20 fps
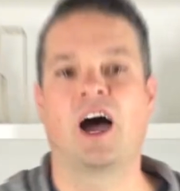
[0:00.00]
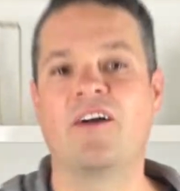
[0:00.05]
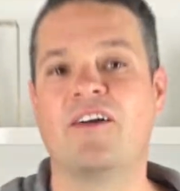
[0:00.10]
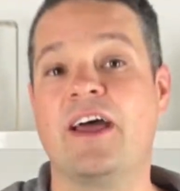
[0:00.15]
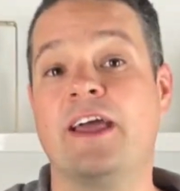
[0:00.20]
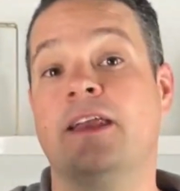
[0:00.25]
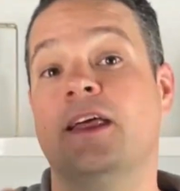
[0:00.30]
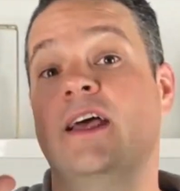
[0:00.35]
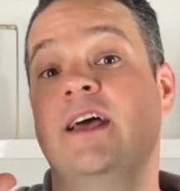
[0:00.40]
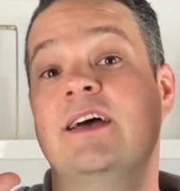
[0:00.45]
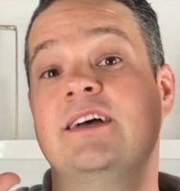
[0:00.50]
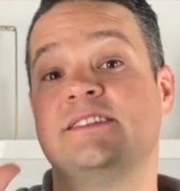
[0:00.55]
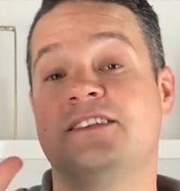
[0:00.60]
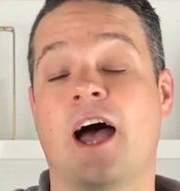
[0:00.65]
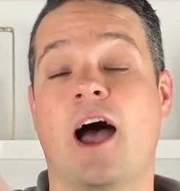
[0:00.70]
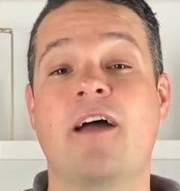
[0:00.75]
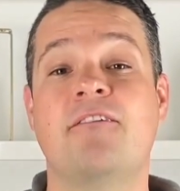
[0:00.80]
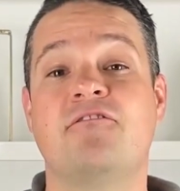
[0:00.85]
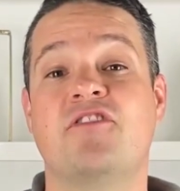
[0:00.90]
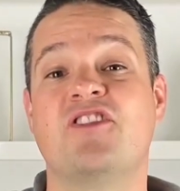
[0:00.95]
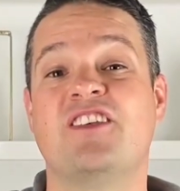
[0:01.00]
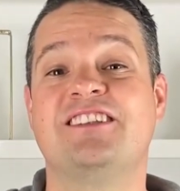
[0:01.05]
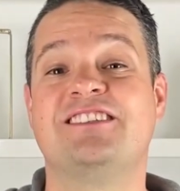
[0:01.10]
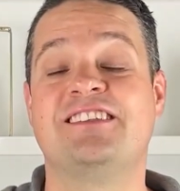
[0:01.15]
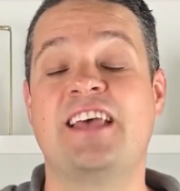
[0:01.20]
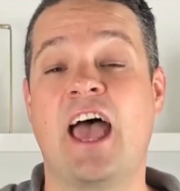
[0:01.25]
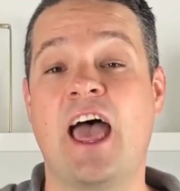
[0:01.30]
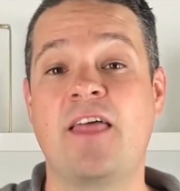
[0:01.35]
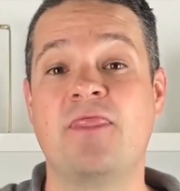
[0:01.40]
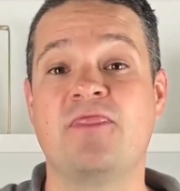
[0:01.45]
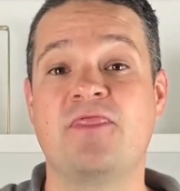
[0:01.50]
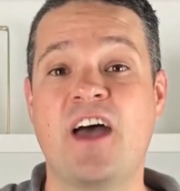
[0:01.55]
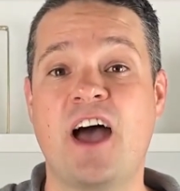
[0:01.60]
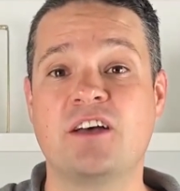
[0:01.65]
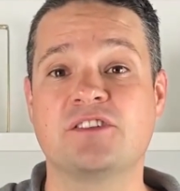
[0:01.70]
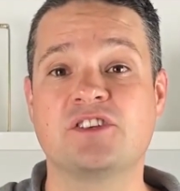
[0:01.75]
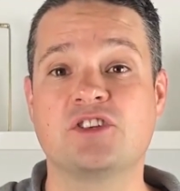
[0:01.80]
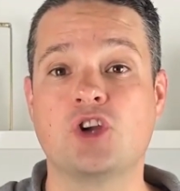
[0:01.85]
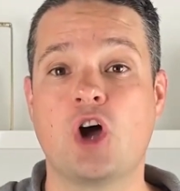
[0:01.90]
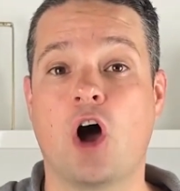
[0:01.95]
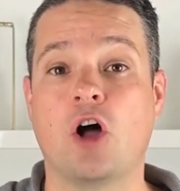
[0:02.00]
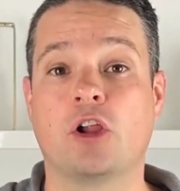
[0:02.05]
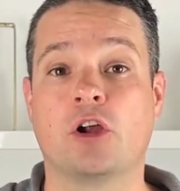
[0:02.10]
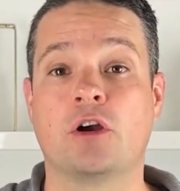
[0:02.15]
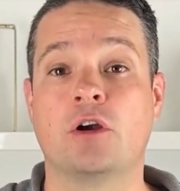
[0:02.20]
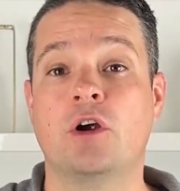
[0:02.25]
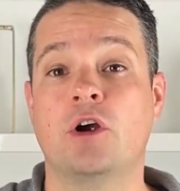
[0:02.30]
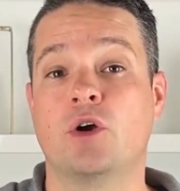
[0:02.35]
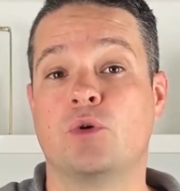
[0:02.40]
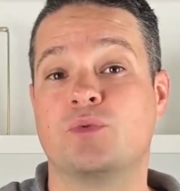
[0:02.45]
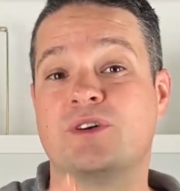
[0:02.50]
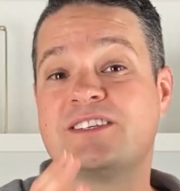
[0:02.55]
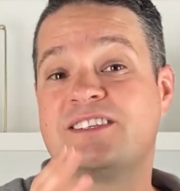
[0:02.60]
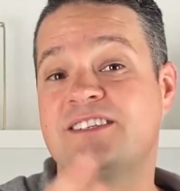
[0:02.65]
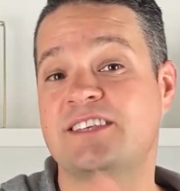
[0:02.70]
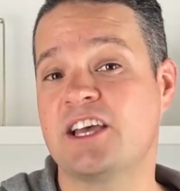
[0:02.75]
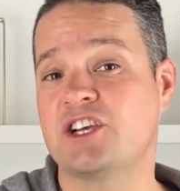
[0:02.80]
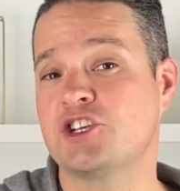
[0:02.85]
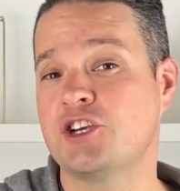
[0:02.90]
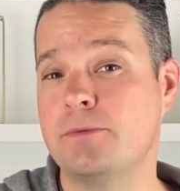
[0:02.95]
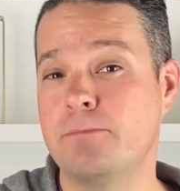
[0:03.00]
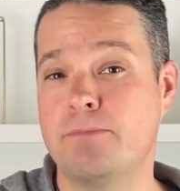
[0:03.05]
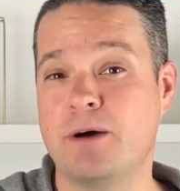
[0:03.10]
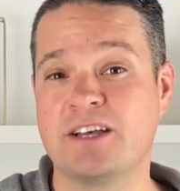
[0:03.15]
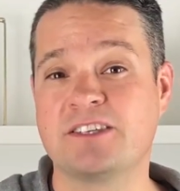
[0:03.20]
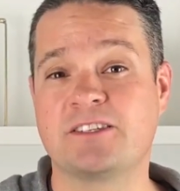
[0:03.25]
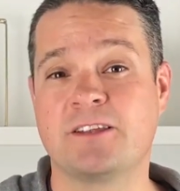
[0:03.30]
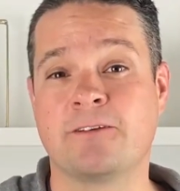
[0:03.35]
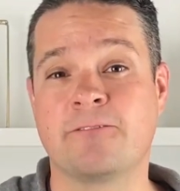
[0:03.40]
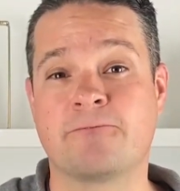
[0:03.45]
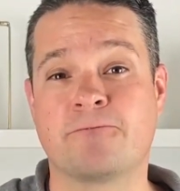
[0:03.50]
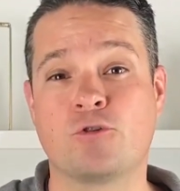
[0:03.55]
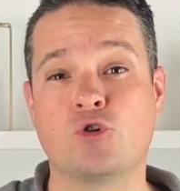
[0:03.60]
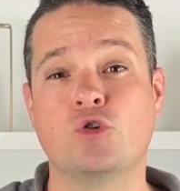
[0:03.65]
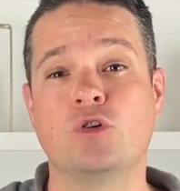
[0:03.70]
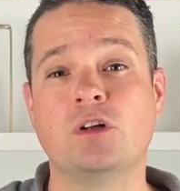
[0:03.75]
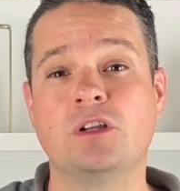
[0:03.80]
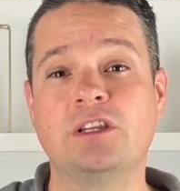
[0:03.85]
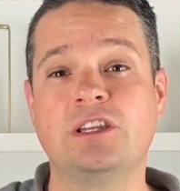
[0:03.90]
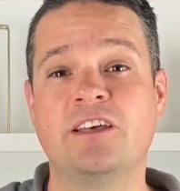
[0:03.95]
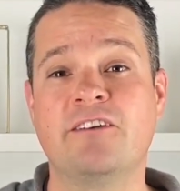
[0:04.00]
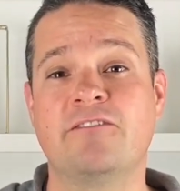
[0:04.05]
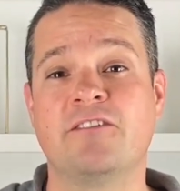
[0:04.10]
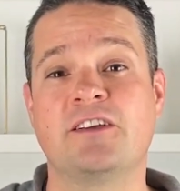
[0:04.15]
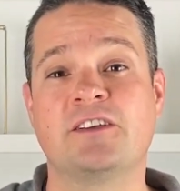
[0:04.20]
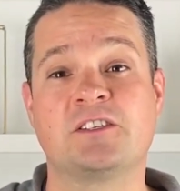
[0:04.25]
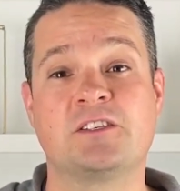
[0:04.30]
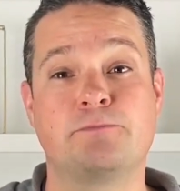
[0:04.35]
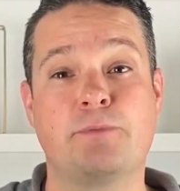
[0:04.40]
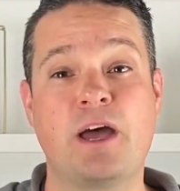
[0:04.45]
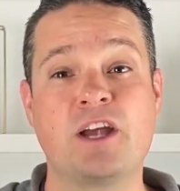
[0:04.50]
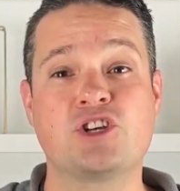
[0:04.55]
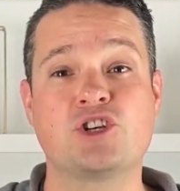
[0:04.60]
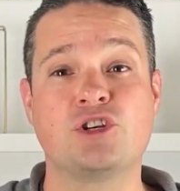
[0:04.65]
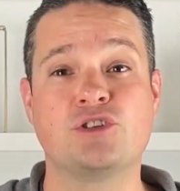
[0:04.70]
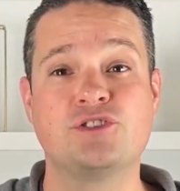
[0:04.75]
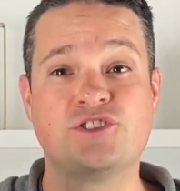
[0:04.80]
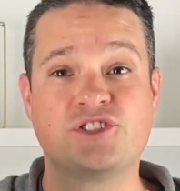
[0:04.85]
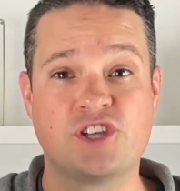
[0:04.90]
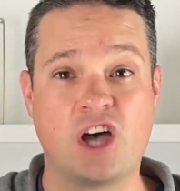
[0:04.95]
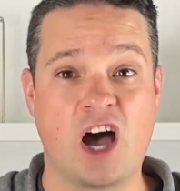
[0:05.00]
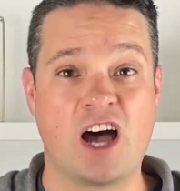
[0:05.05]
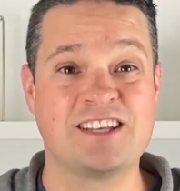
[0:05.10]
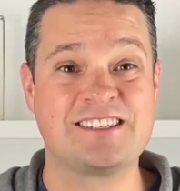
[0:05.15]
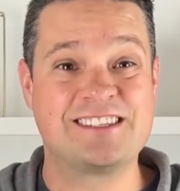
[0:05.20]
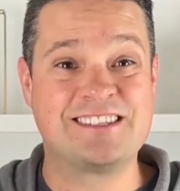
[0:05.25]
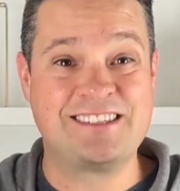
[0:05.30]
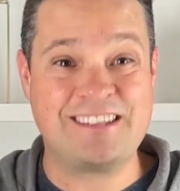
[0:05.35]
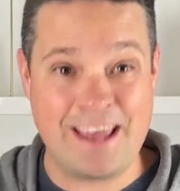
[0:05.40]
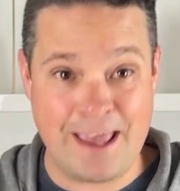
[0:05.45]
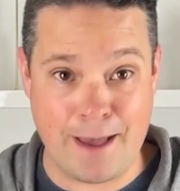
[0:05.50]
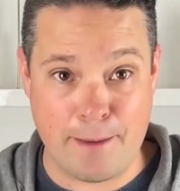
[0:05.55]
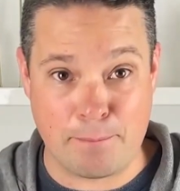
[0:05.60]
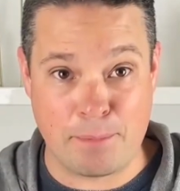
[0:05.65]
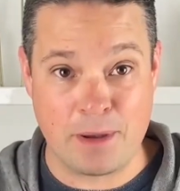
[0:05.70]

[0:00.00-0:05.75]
right, time for the $10,000 recession-busting frugal living special sauce tip.